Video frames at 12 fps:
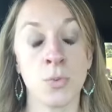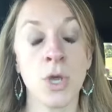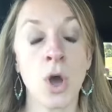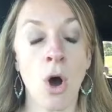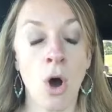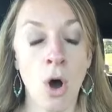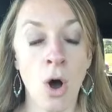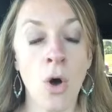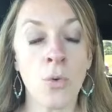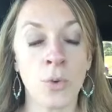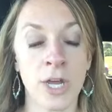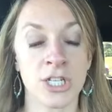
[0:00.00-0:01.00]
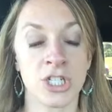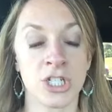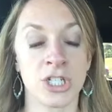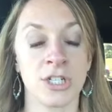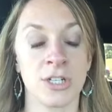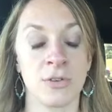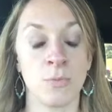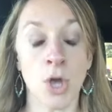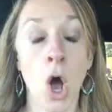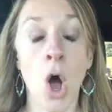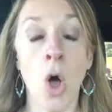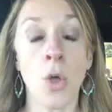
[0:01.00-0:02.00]
We all wish, we
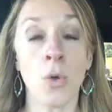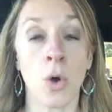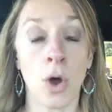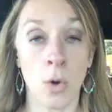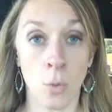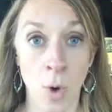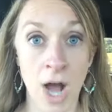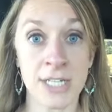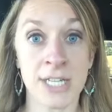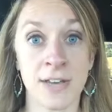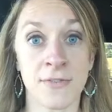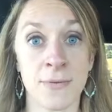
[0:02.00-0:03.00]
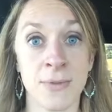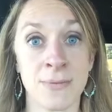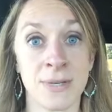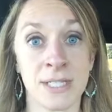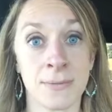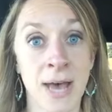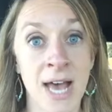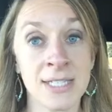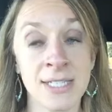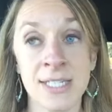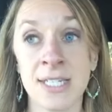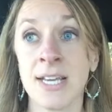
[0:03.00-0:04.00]
all want to give our babies the
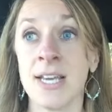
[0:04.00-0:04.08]
best,